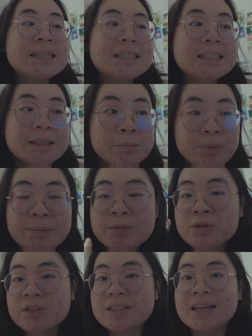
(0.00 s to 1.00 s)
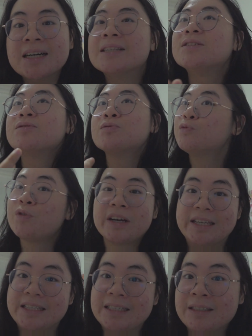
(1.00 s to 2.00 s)
some people just can't
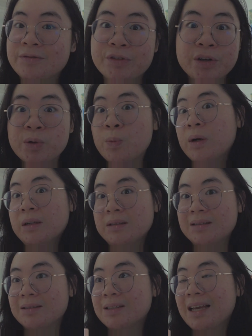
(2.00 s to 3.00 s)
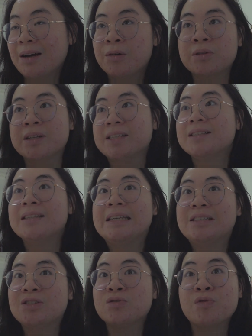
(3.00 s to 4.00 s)
write very well, or like they
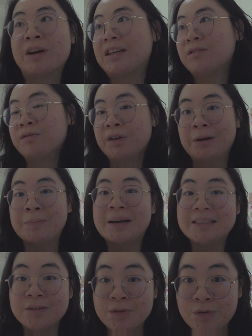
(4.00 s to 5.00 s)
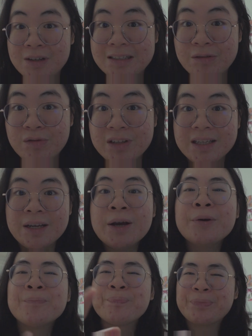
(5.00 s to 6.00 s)
just write very passive aggressively,
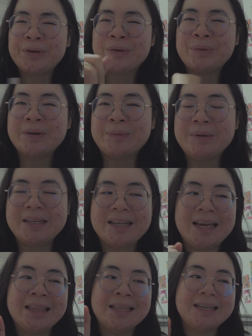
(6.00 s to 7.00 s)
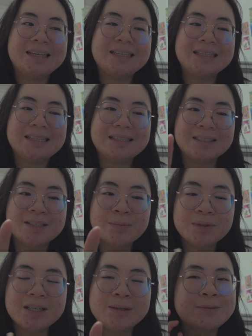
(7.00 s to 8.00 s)
you know what I mean? And like
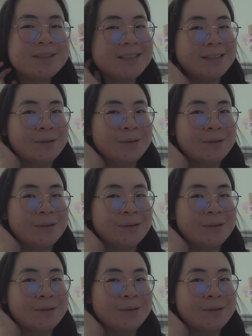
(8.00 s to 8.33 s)
sometimes